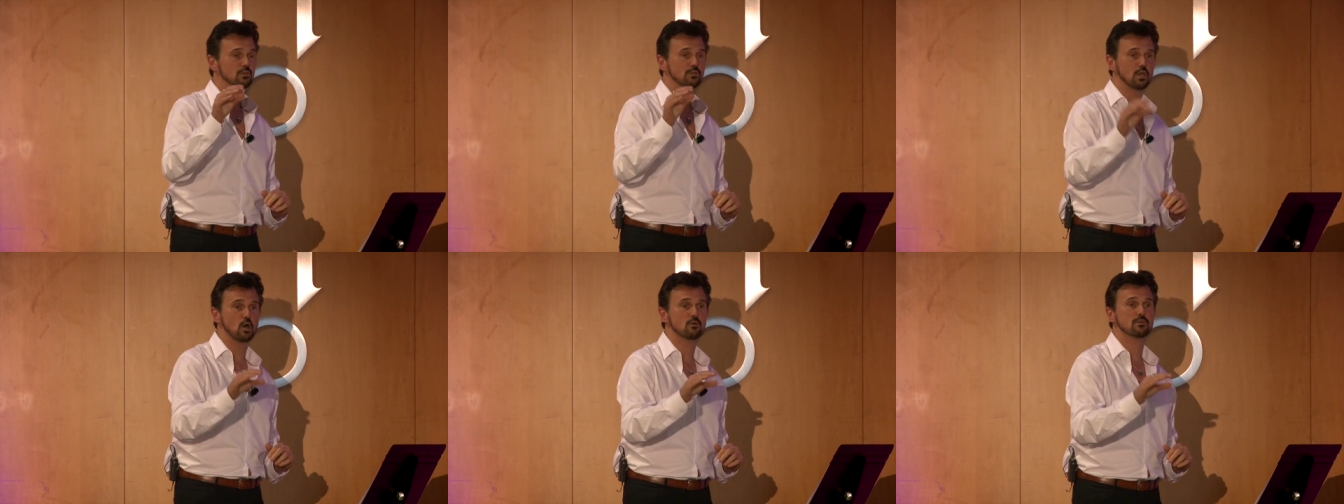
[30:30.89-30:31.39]

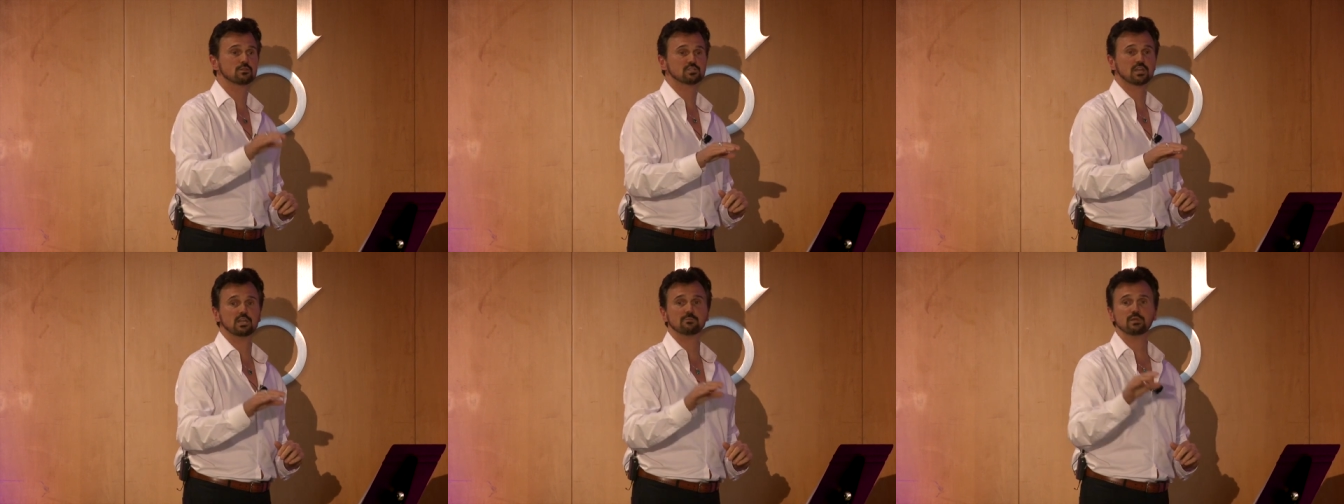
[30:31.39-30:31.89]
know
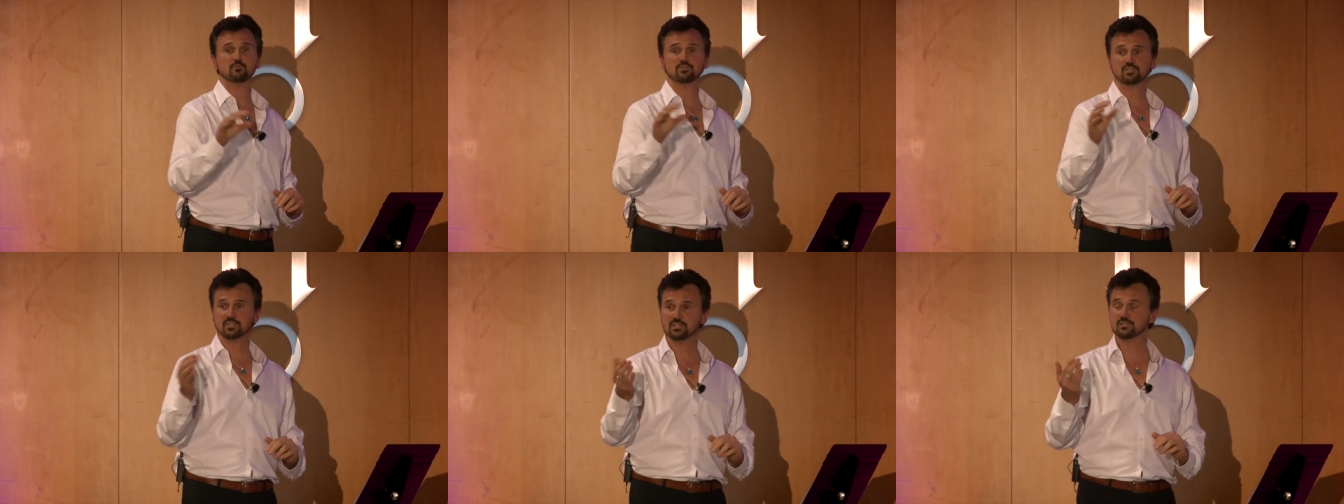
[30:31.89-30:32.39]
there's going to be
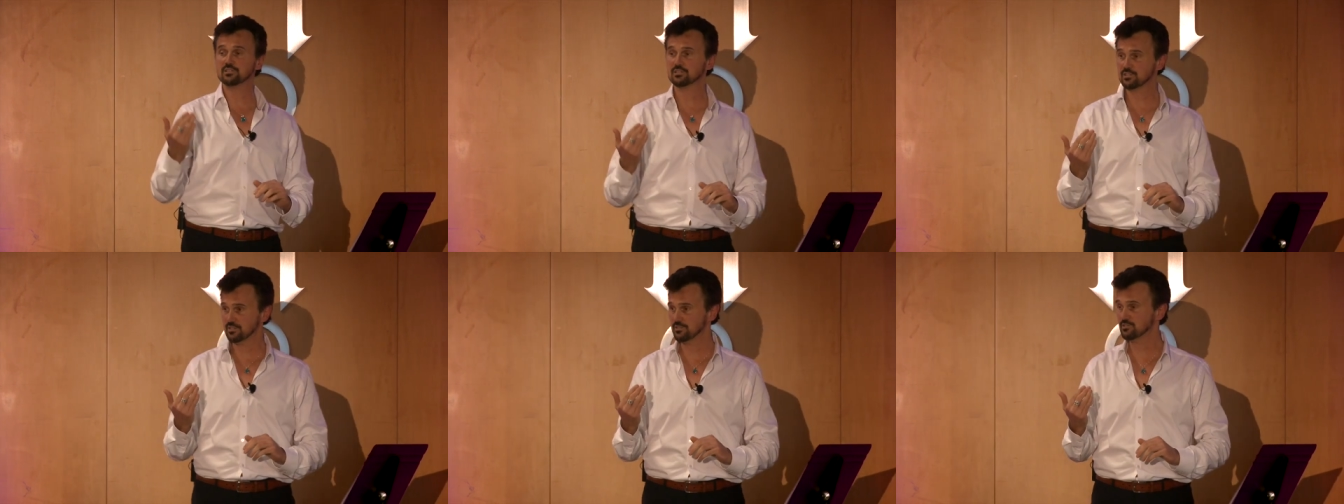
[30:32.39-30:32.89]

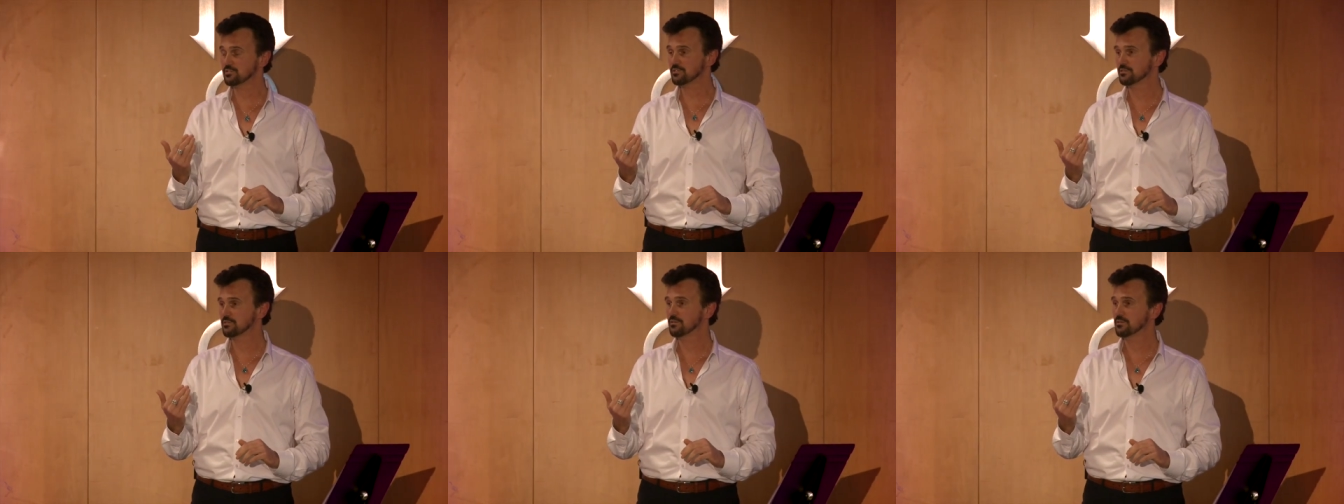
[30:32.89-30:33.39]
resistances
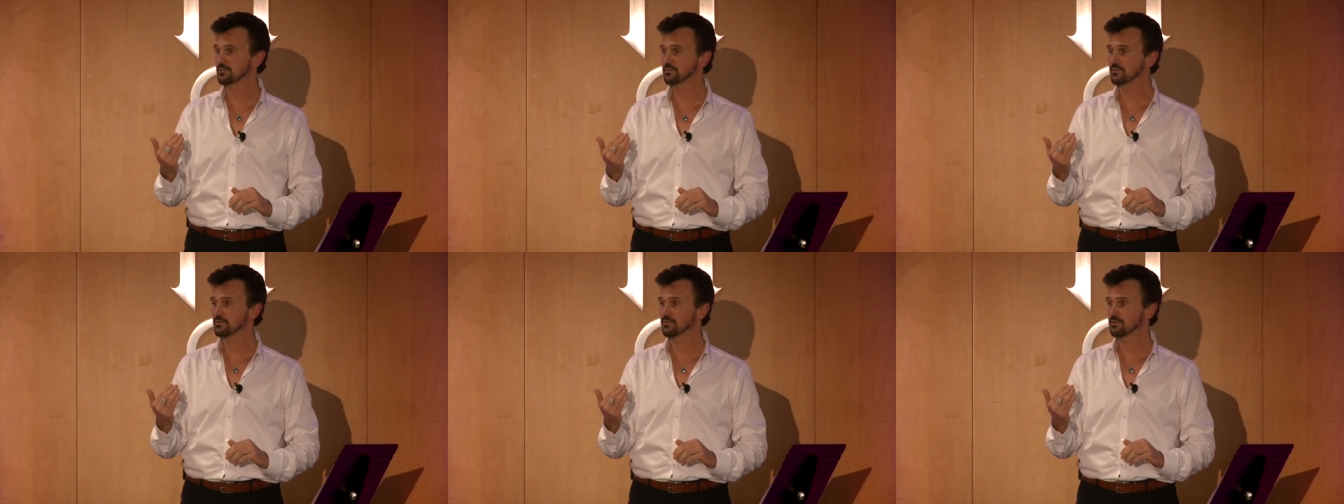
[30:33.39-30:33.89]

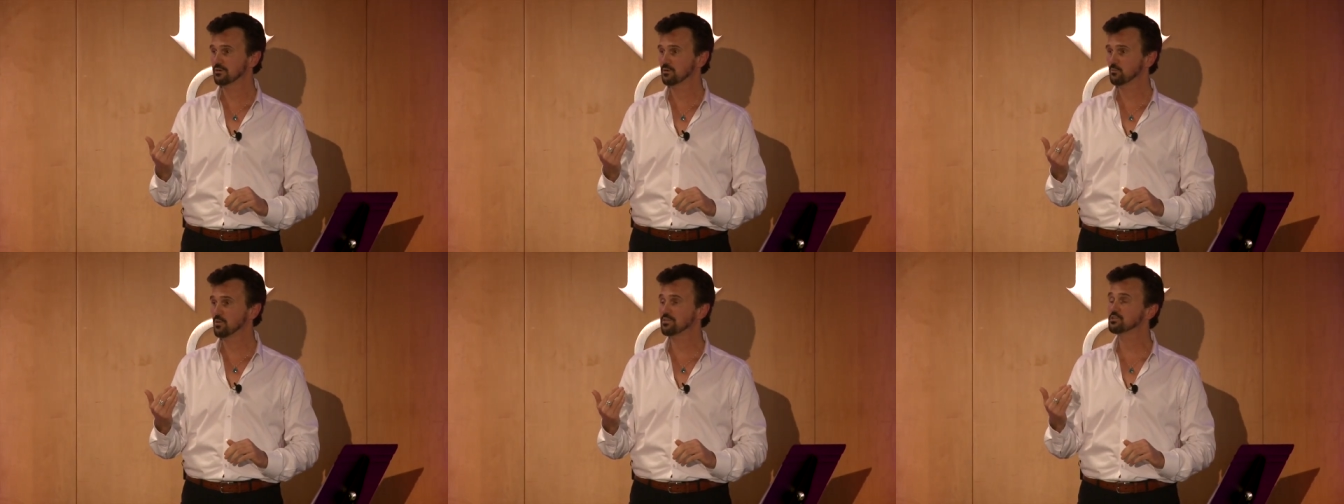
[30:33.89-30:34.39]

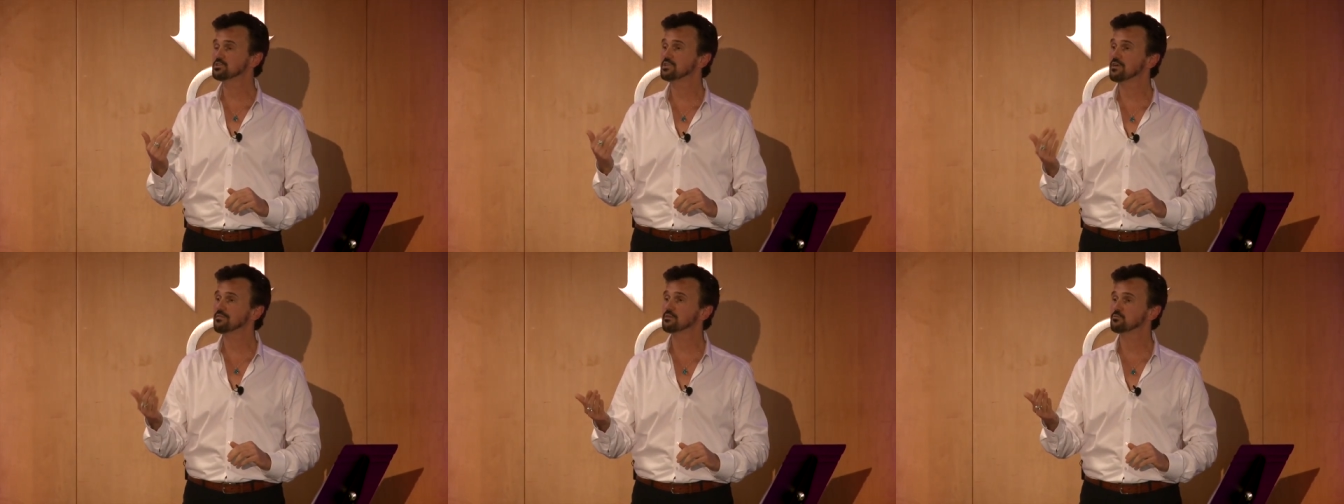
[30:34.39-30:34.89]
but there's
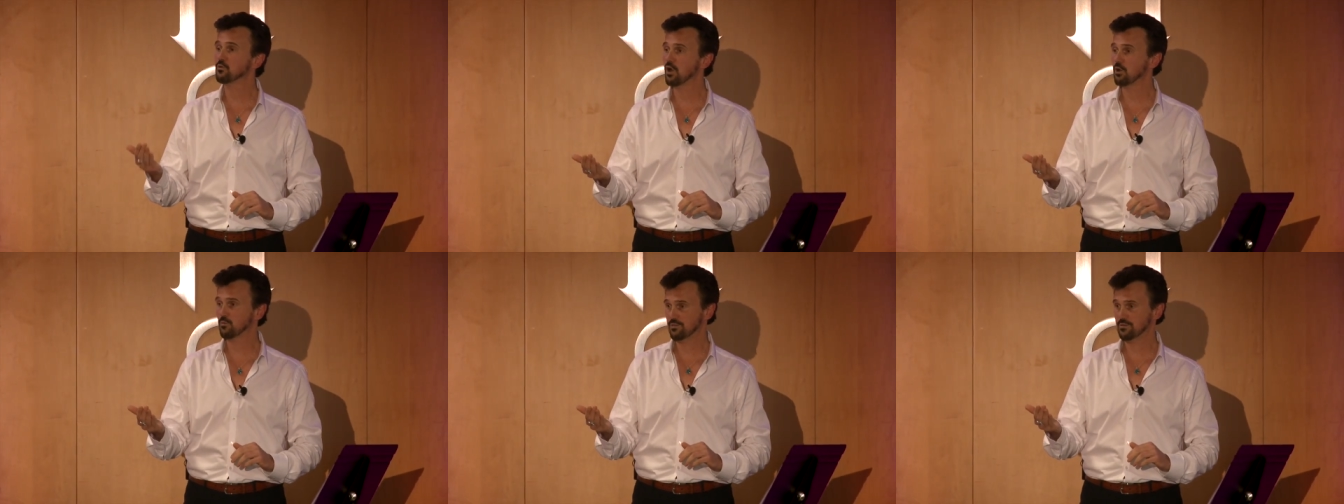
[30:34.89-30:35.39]
nothing
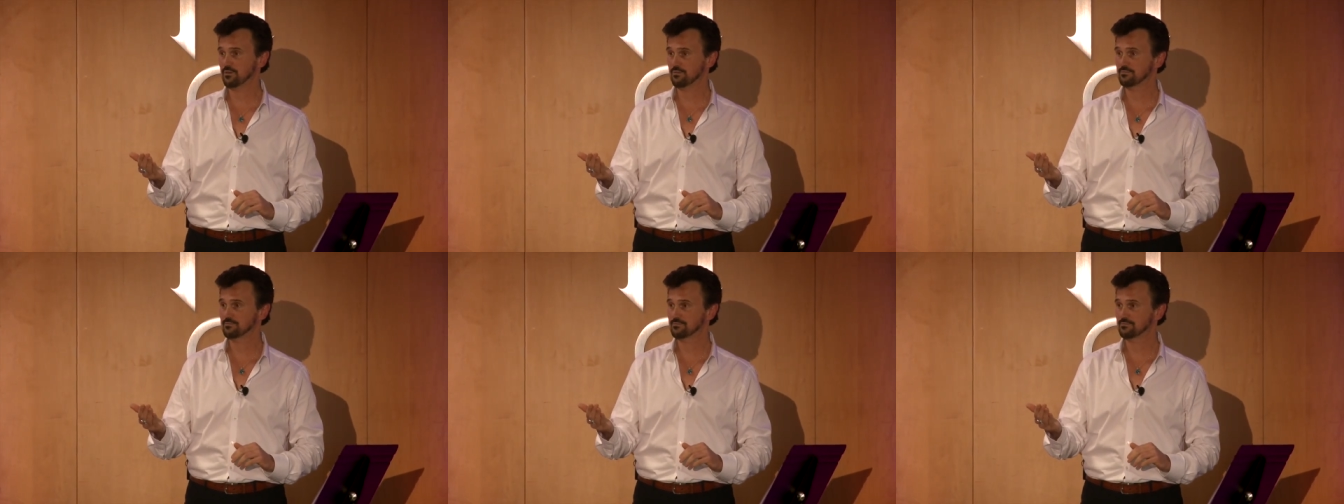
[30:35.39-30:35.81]
wrong with you.